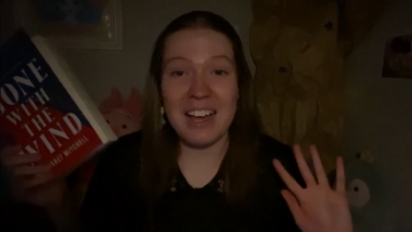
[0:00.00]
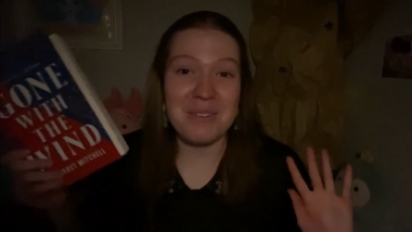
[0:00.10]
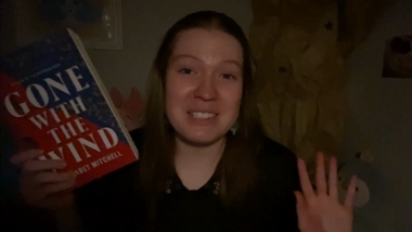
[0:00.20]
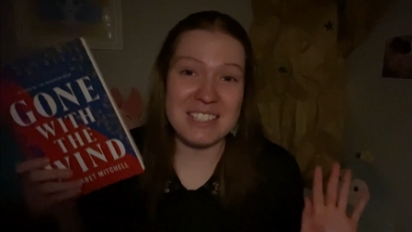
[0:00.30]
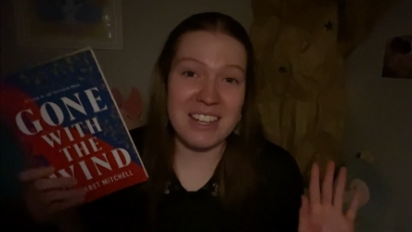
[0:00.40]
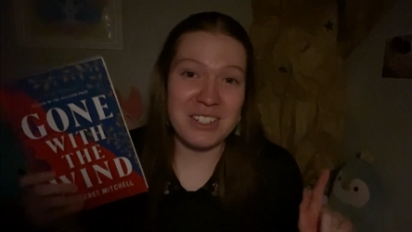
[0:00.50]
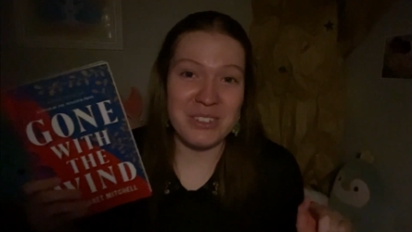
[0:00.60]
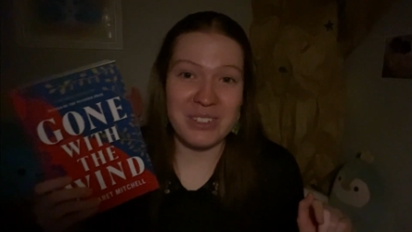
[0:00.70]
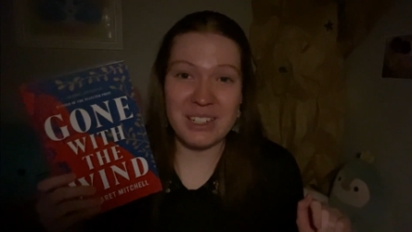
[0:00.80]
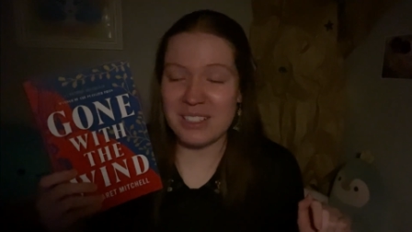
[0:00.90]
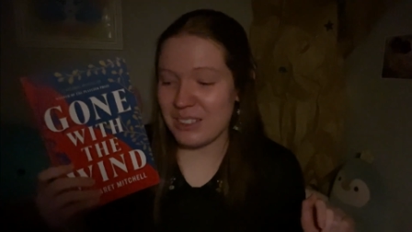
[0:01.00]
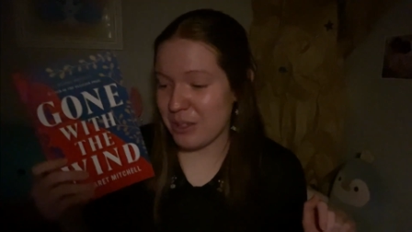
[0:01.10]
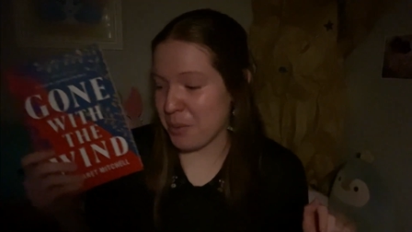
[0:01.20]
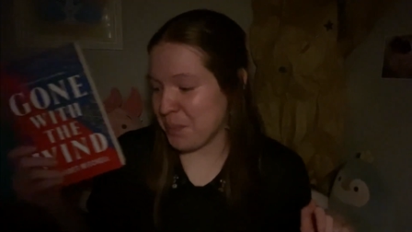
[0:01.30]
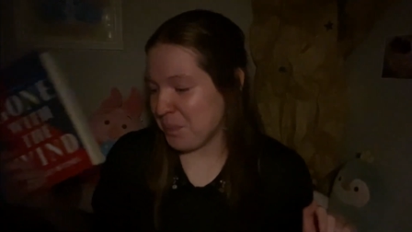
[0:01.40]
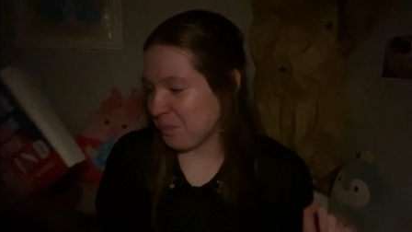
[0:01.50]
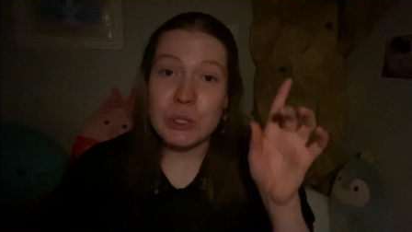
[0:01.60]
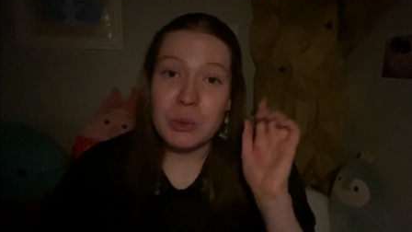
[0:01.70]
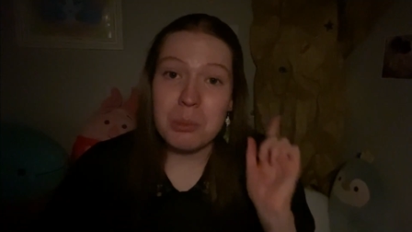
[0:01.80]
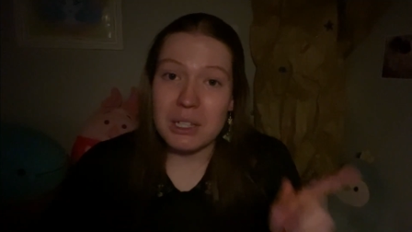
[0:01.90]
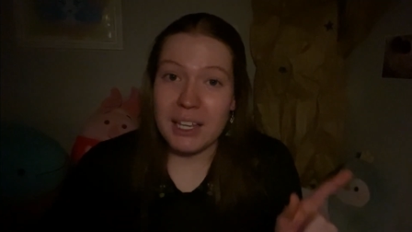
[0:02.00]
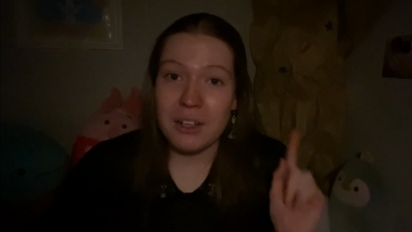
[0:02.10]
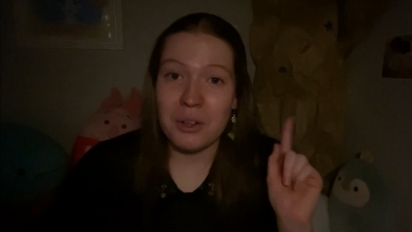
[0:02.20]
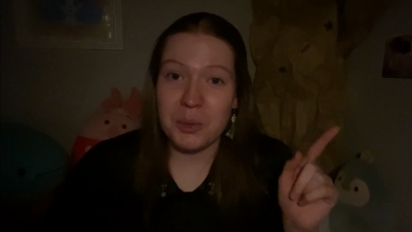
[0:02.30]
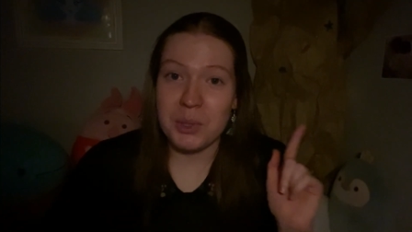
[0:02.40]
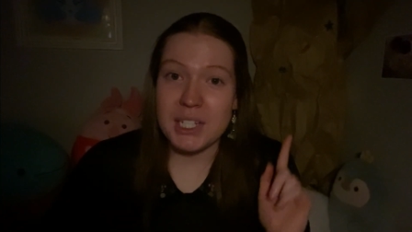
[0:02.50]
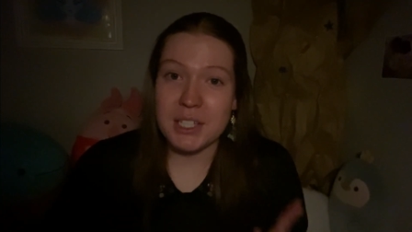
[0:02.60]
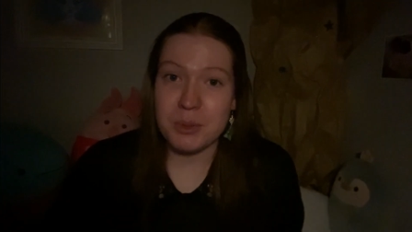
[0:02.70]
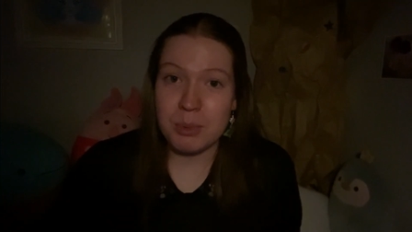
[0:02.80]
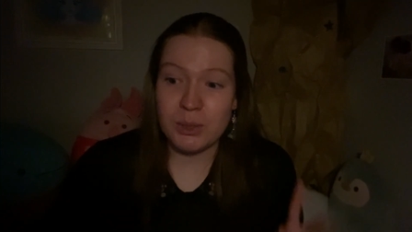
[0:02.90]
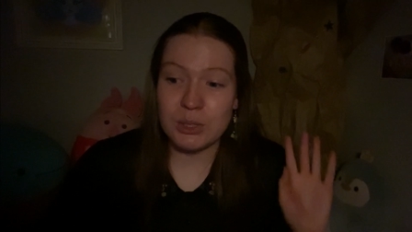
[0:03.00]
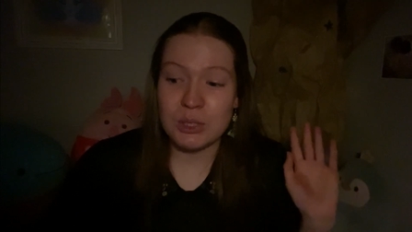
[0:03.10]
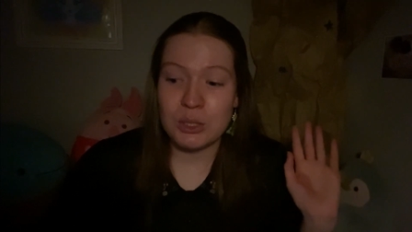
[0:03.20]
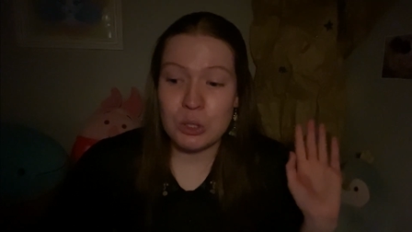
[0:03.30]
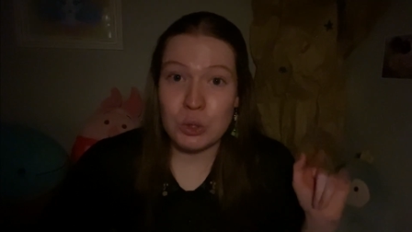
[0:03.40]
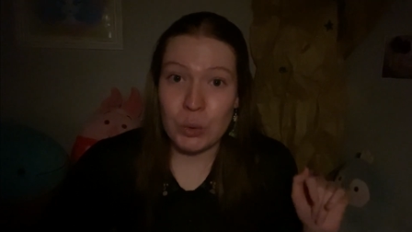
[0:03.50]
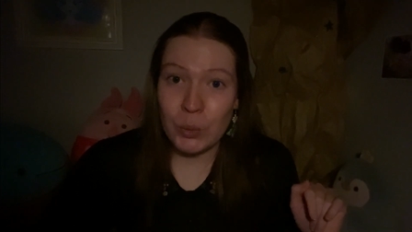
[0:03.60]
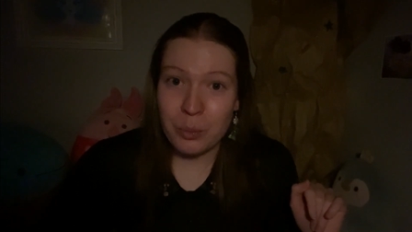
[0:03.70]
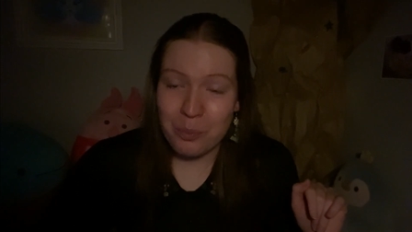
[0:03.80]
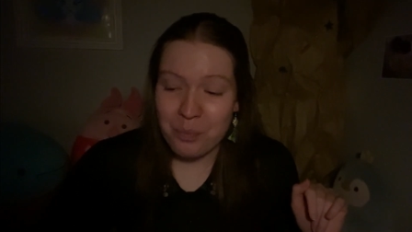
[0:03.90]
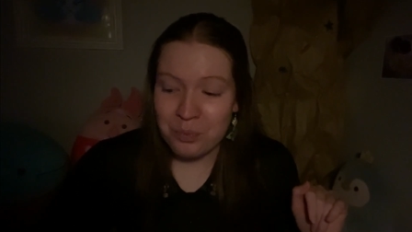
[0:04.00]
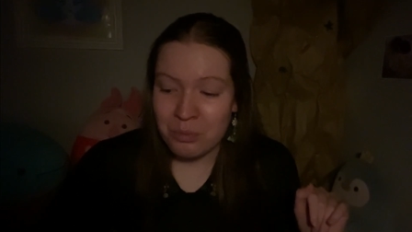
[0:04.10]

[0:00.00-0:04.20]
I'm excited to read this, though. I do plan on reading these books soon.